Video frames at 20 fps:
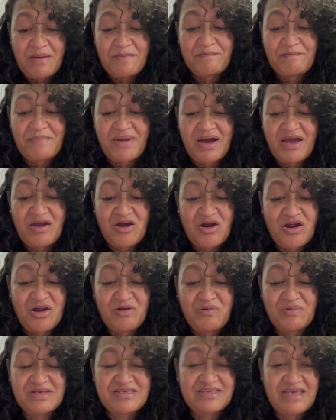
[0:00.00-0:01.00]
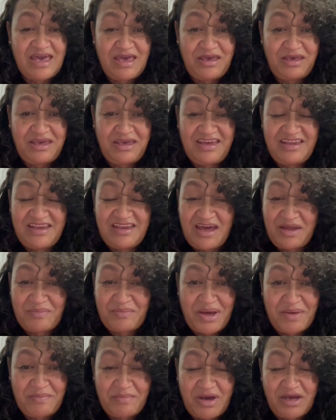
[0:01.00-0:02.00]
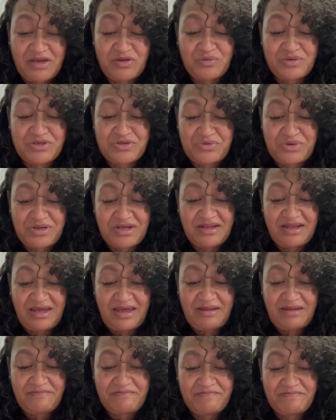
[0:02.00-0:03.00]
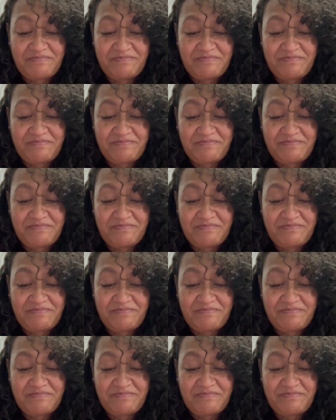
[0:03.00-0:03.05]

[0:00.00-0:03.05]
My heart was aching and my mind was reeling.